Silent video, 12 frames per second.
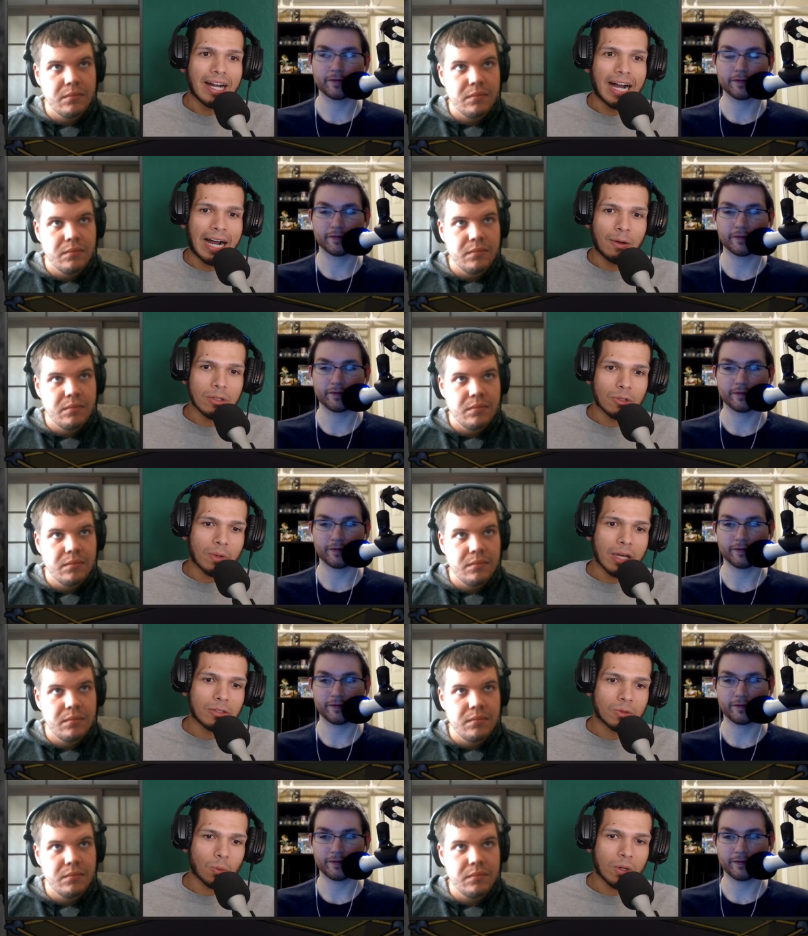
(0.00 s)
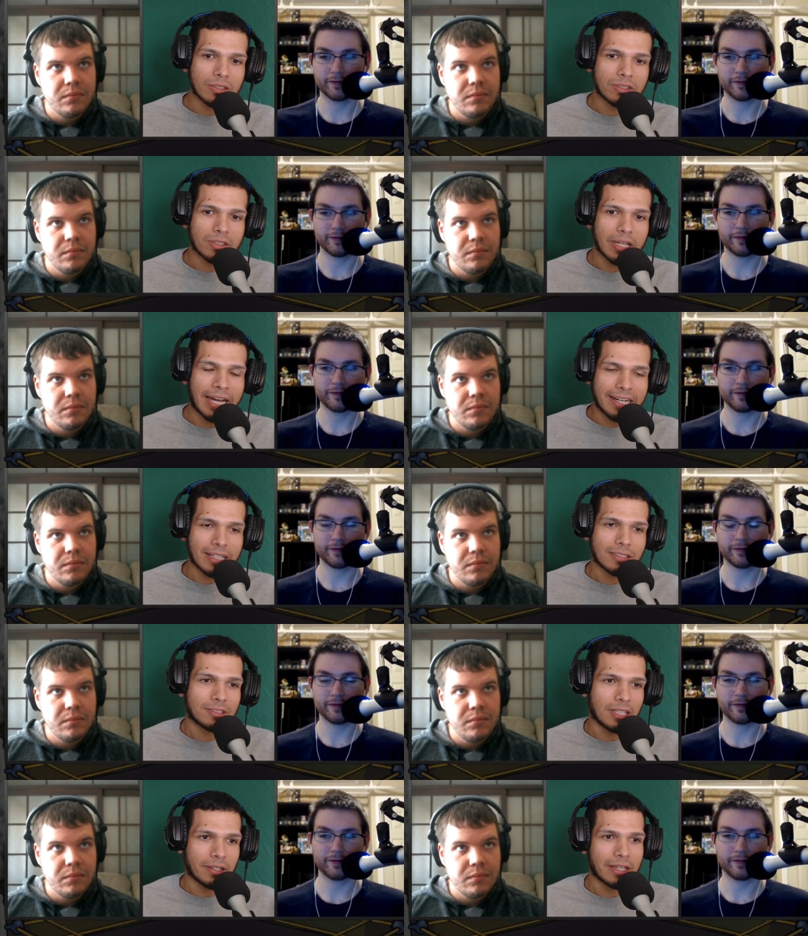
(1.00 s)
Speaker 1: I would rather watch N X
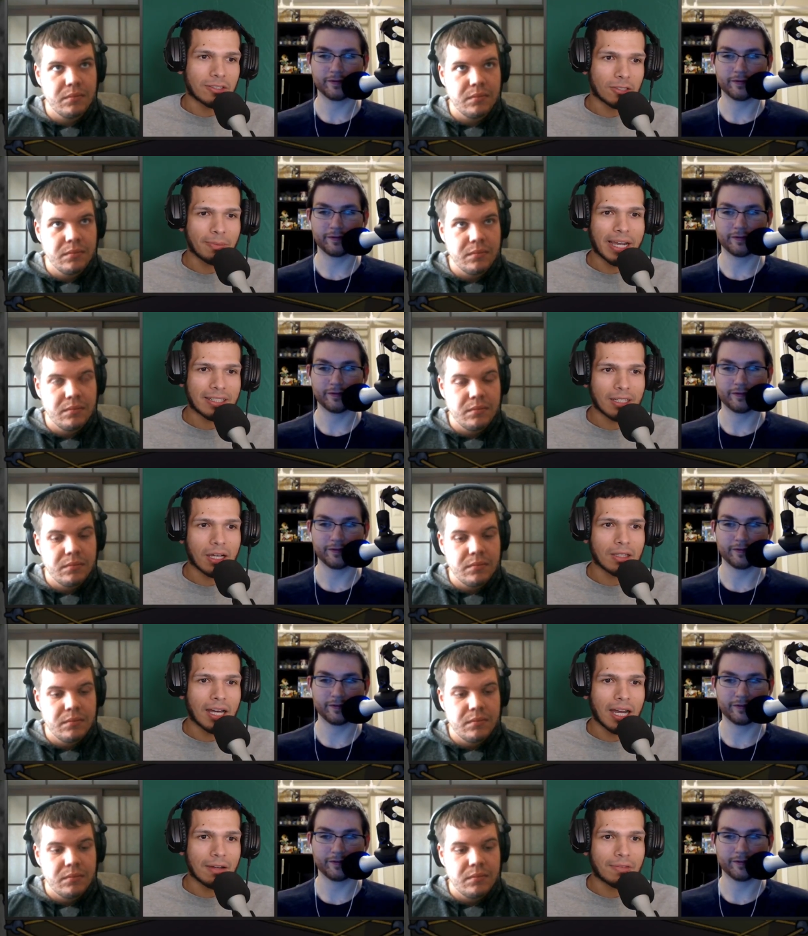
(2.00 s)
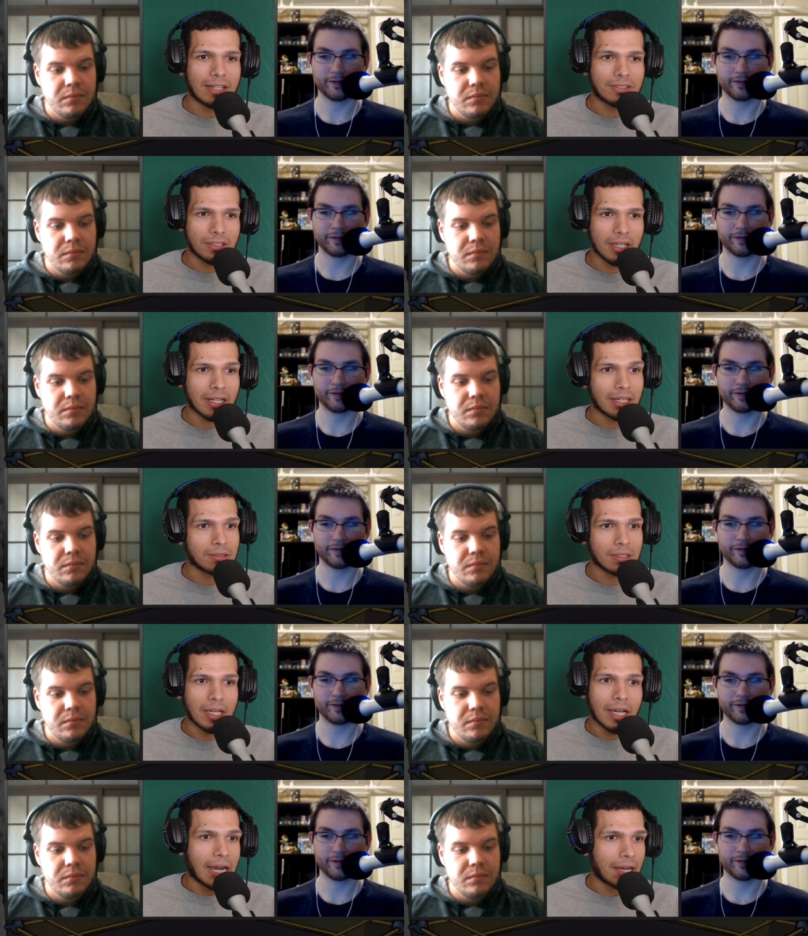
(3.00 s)
T than SmackDown Live. I see it as
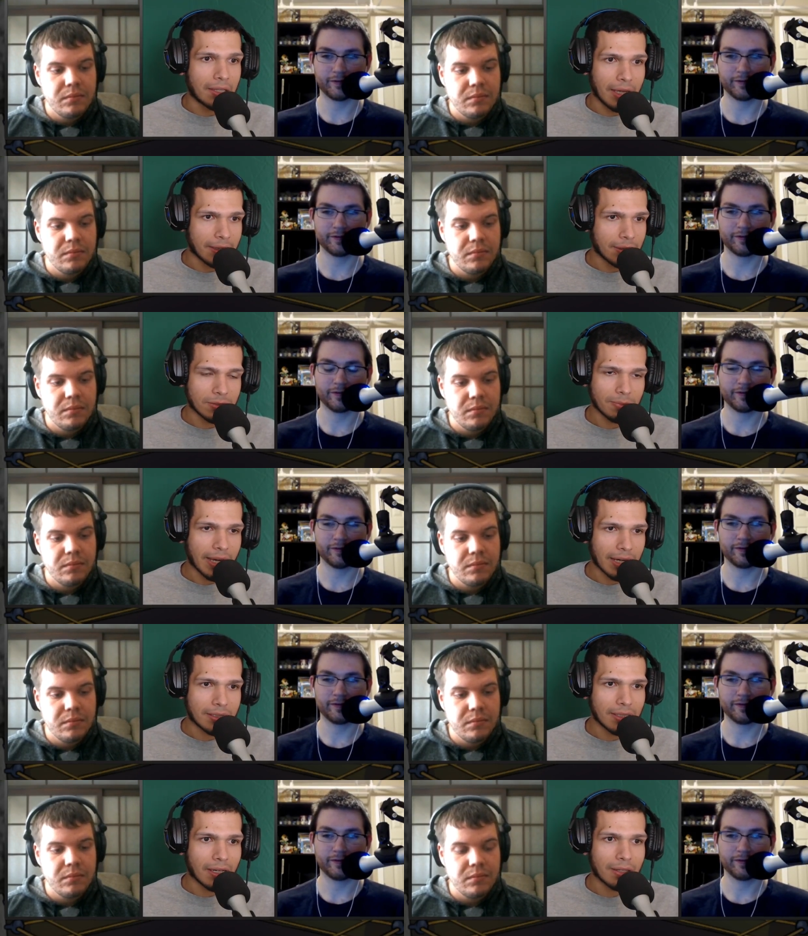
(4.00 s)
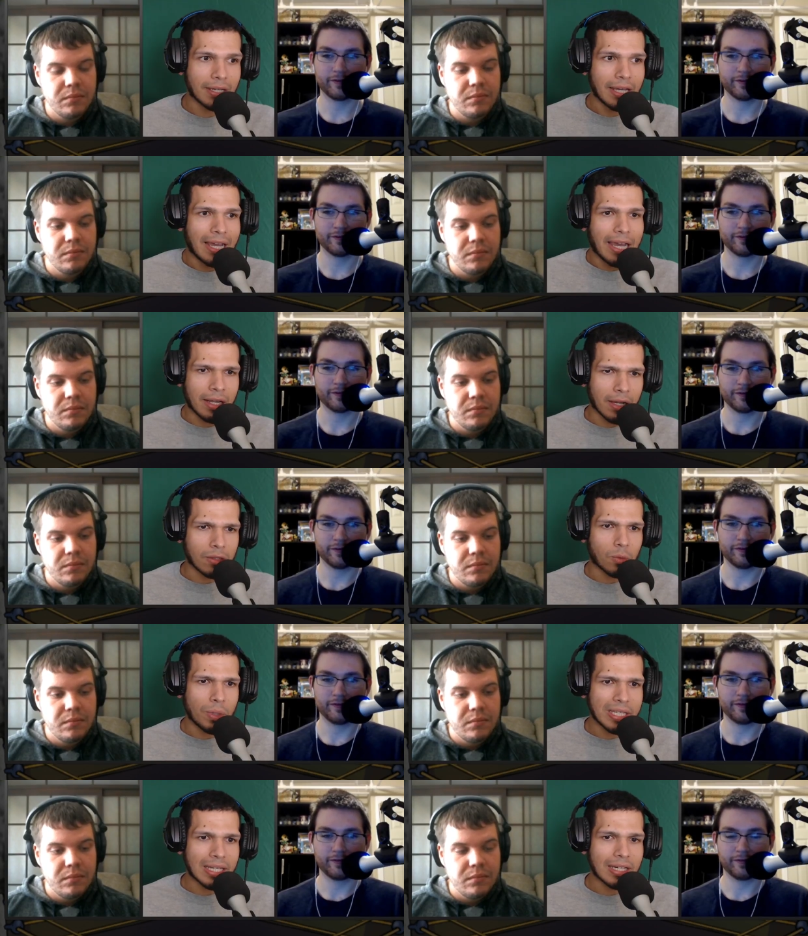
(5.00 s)
I like SmackDown, and on the
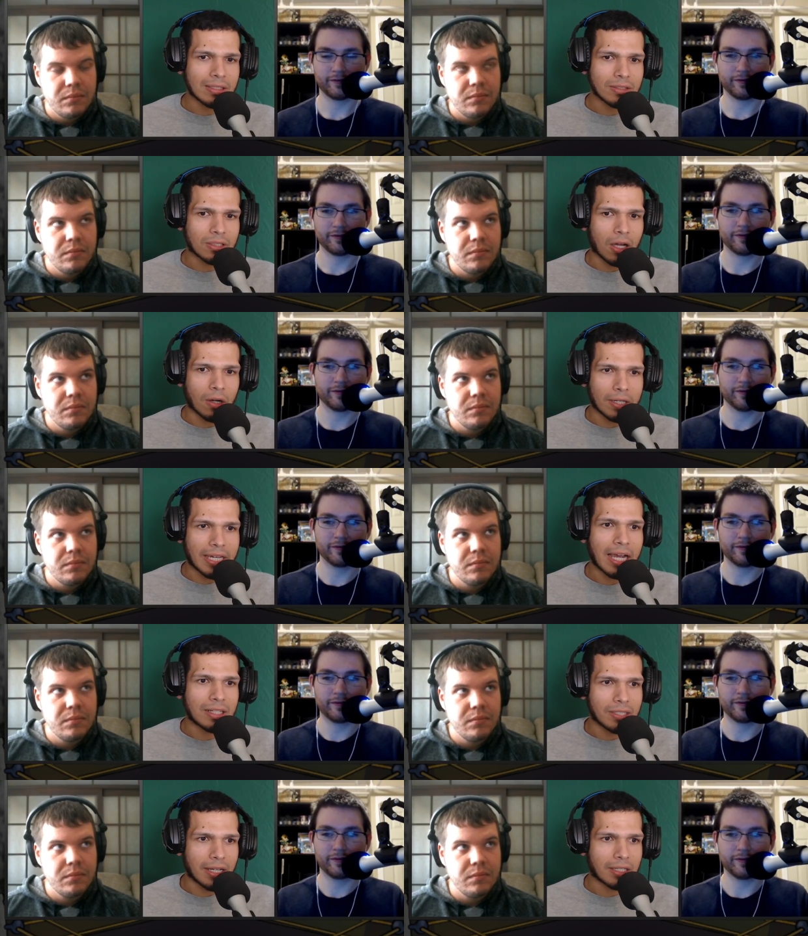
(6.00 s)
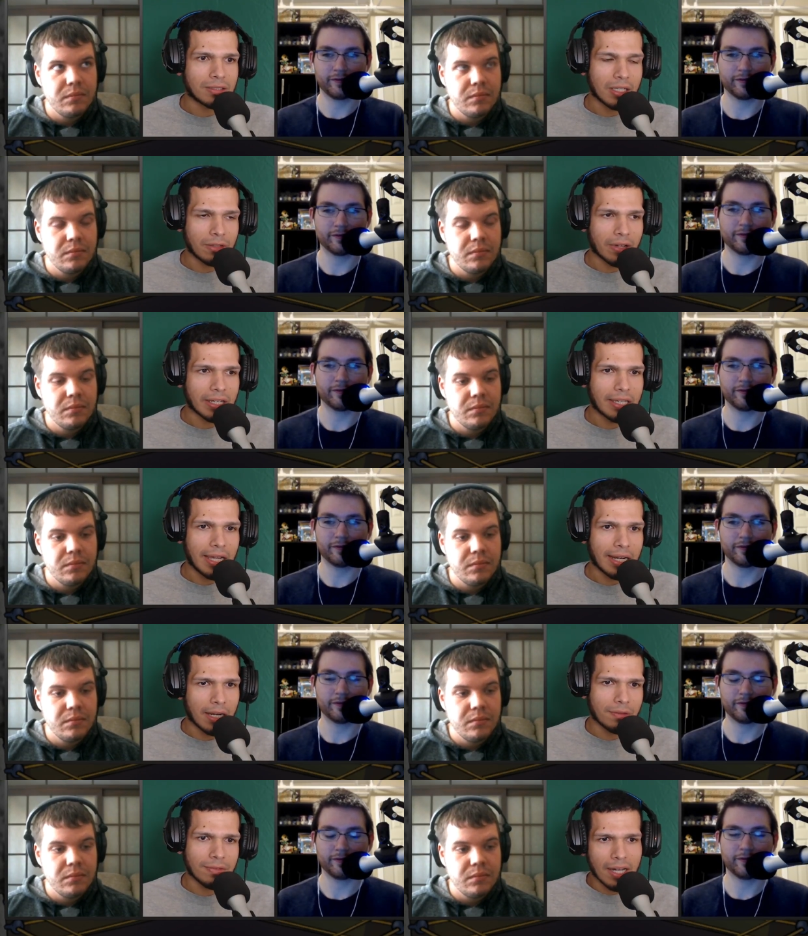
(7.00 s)
weekends, I'll catch N X T if I can, and
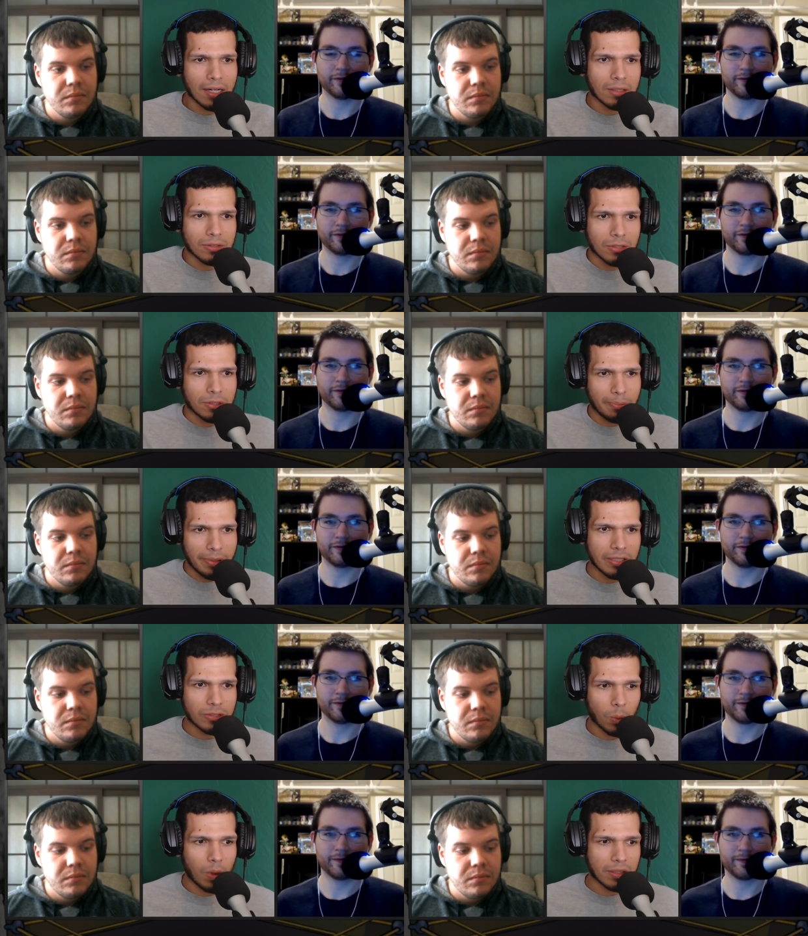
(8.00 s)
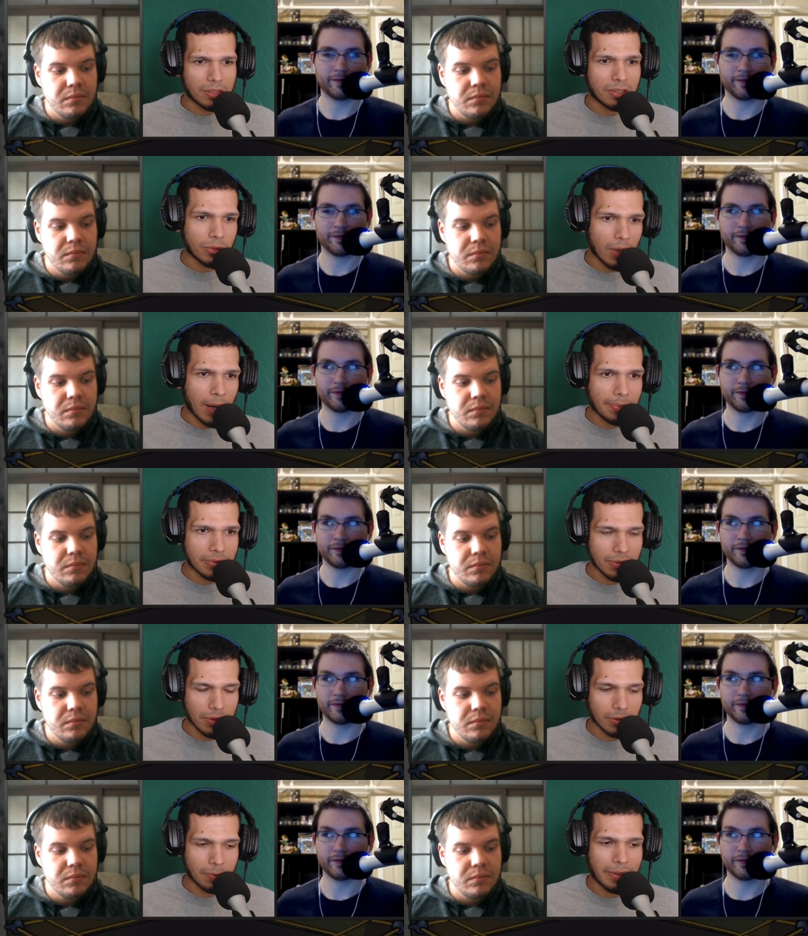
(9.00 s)
if not, I'll just binge watch two
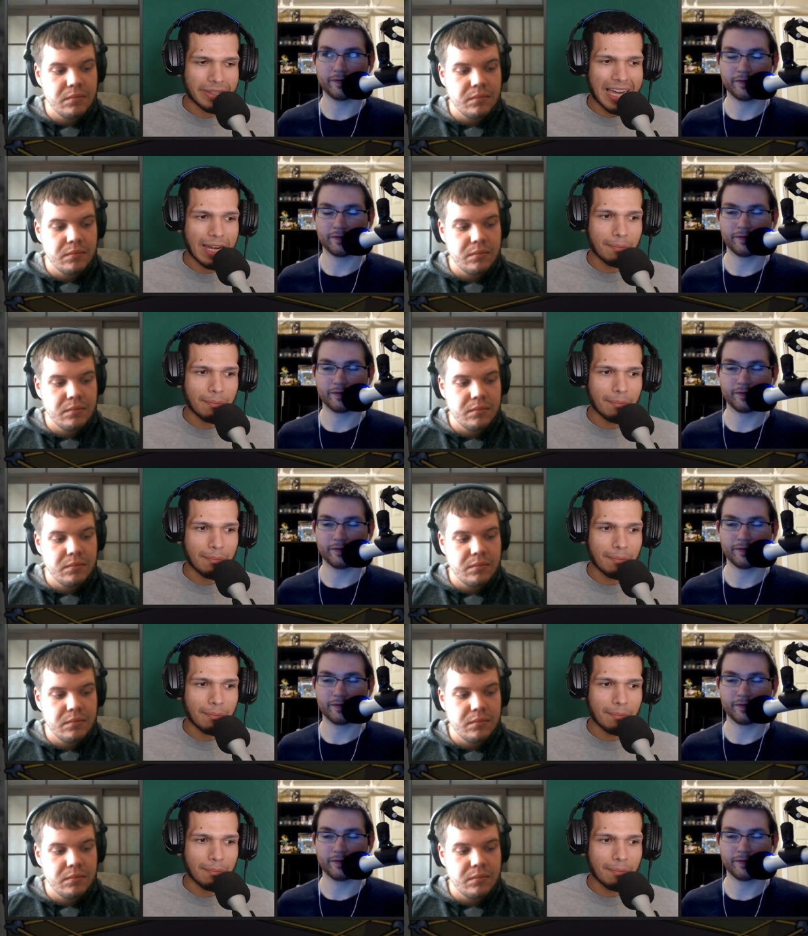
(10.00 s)
episodes. But that